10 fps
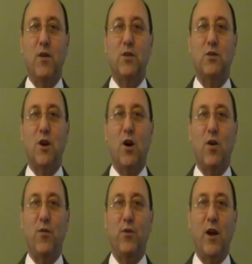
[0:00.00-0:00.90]

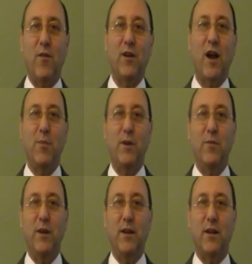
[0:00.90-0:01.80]
So if you have an
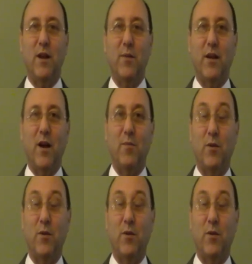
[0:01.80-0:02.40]
IEP meeting coming up,